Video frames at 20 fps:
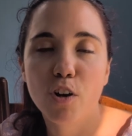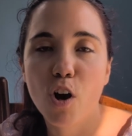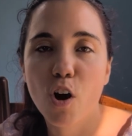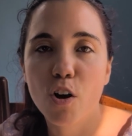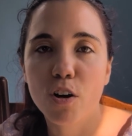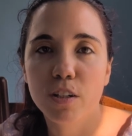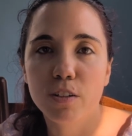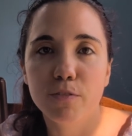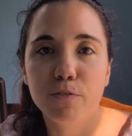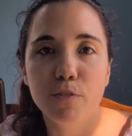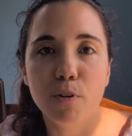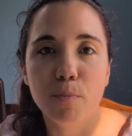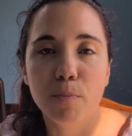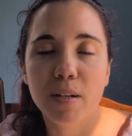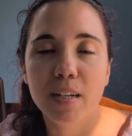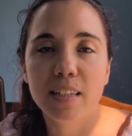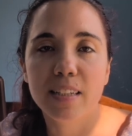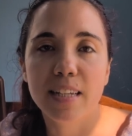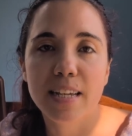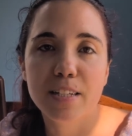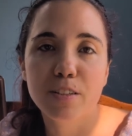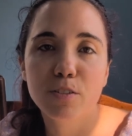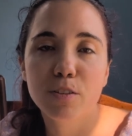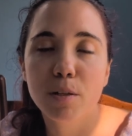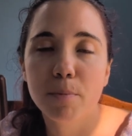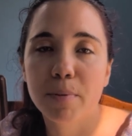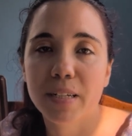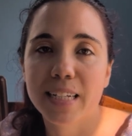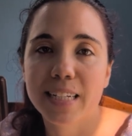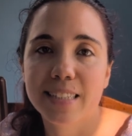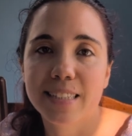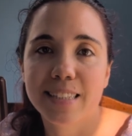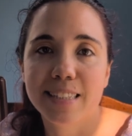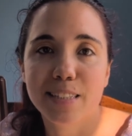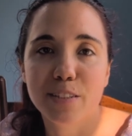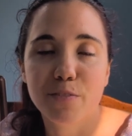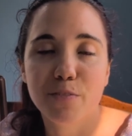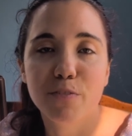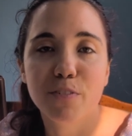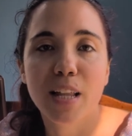oil from calendula because it's a
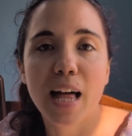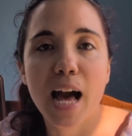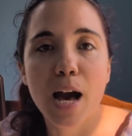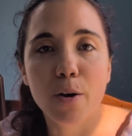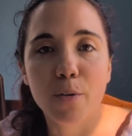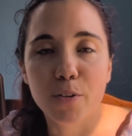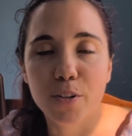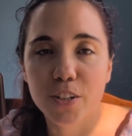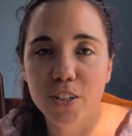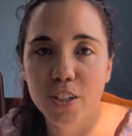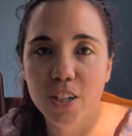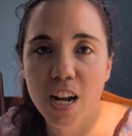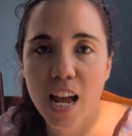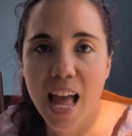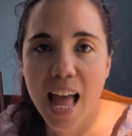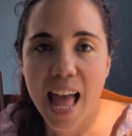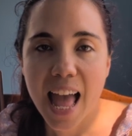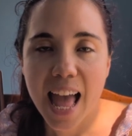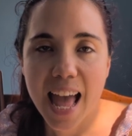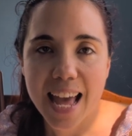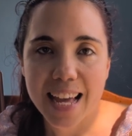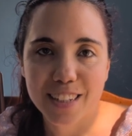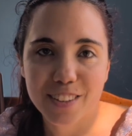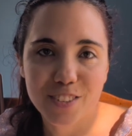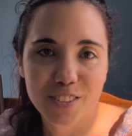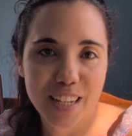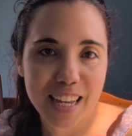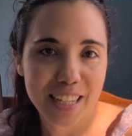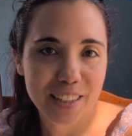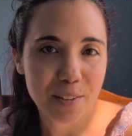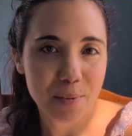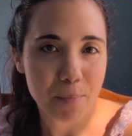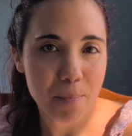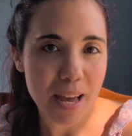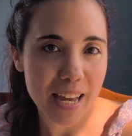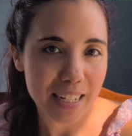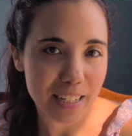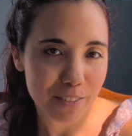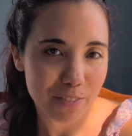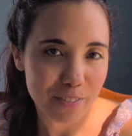flower, and to get the
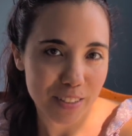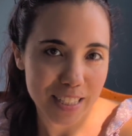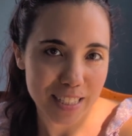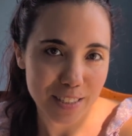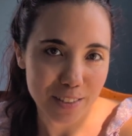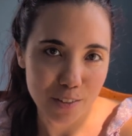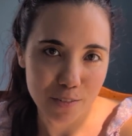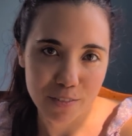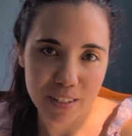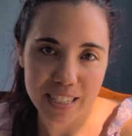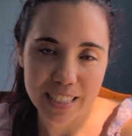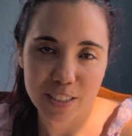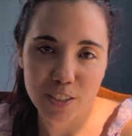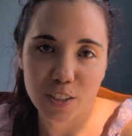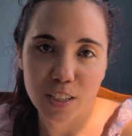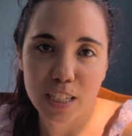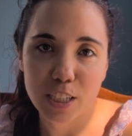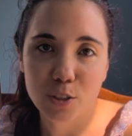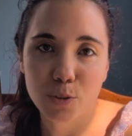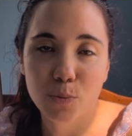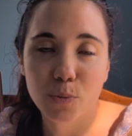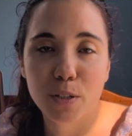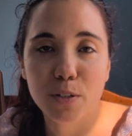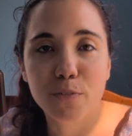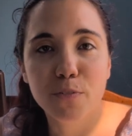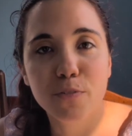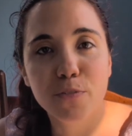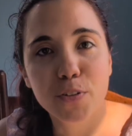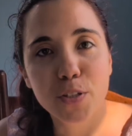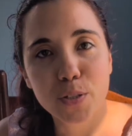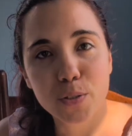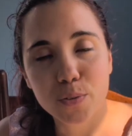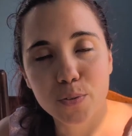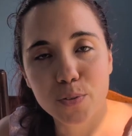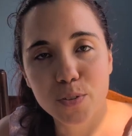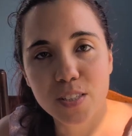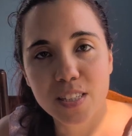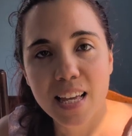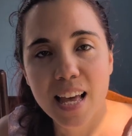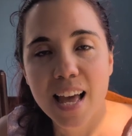benefits of it you need to
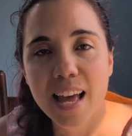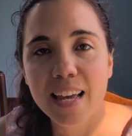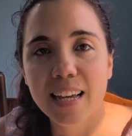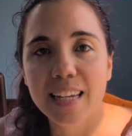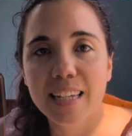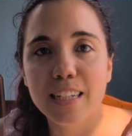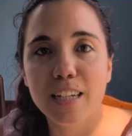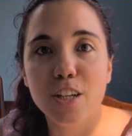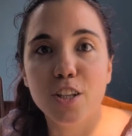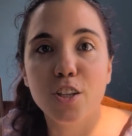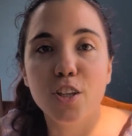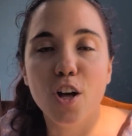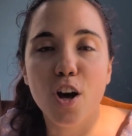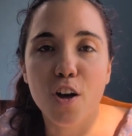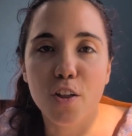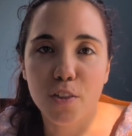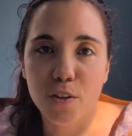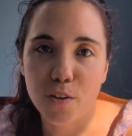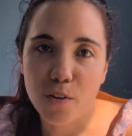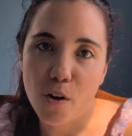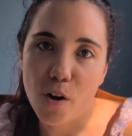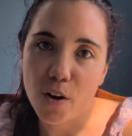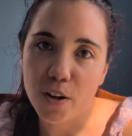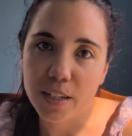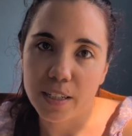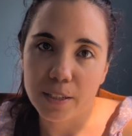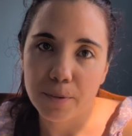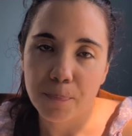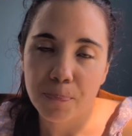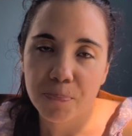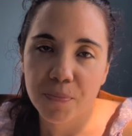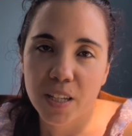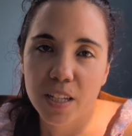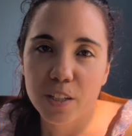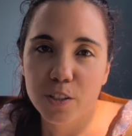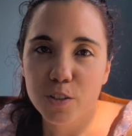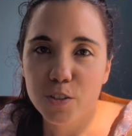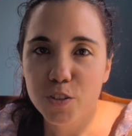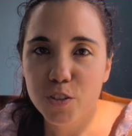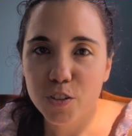infuse in another oil,
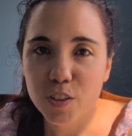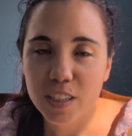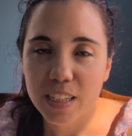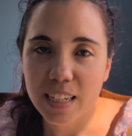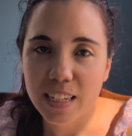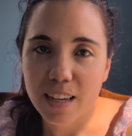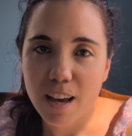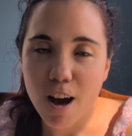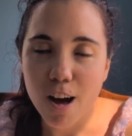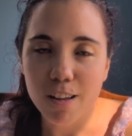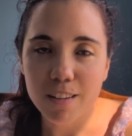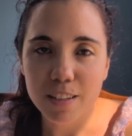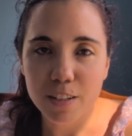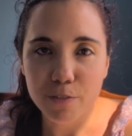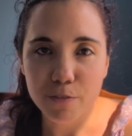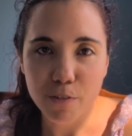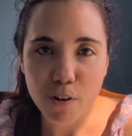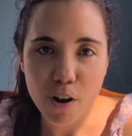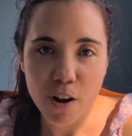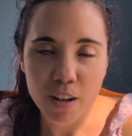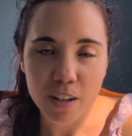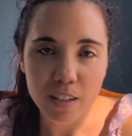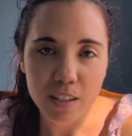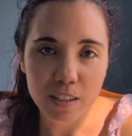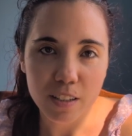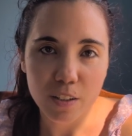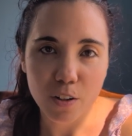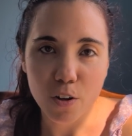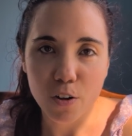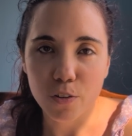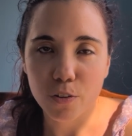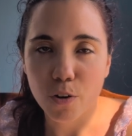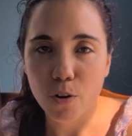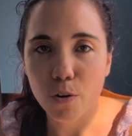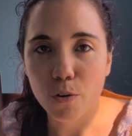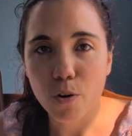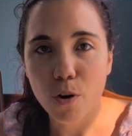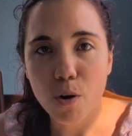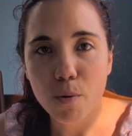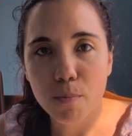usually olive oil or
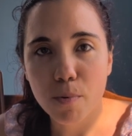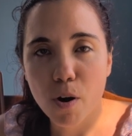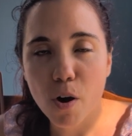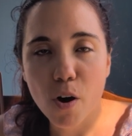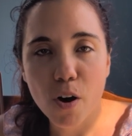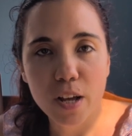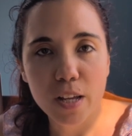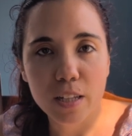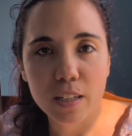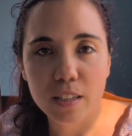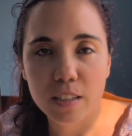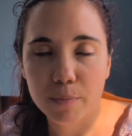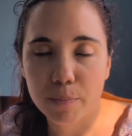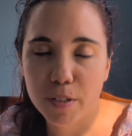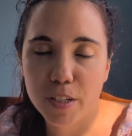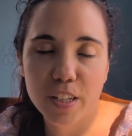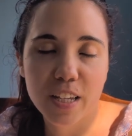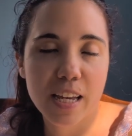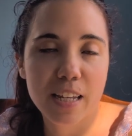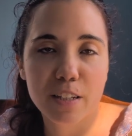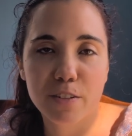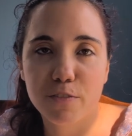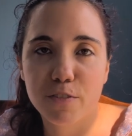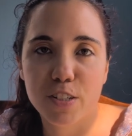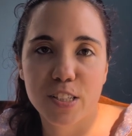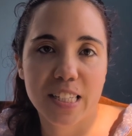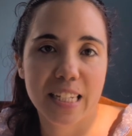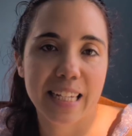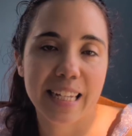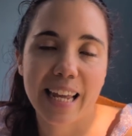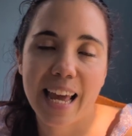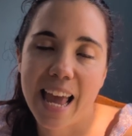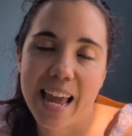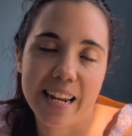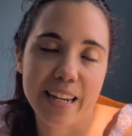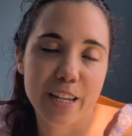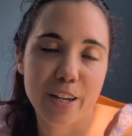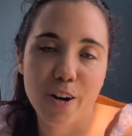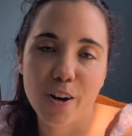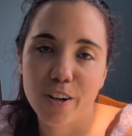jojoba oil, but you can infuse in
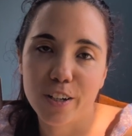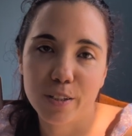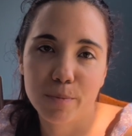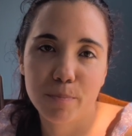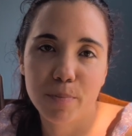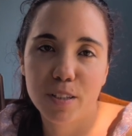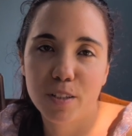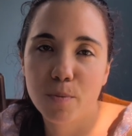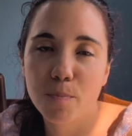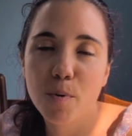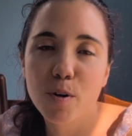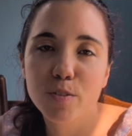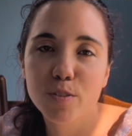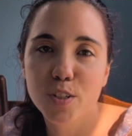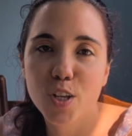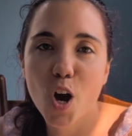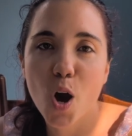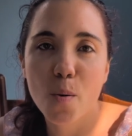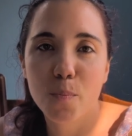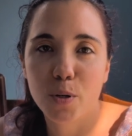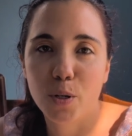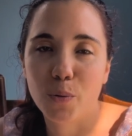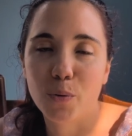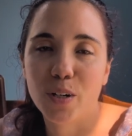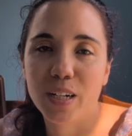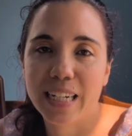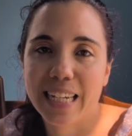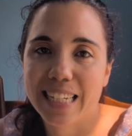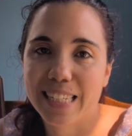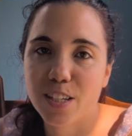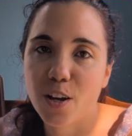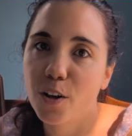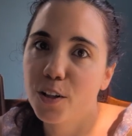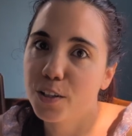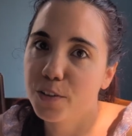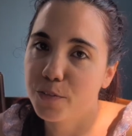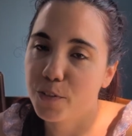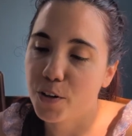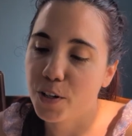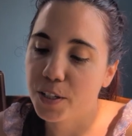any oil, but the most common one is
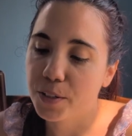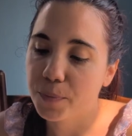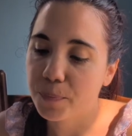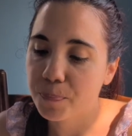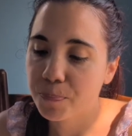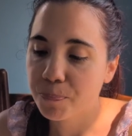olive oil.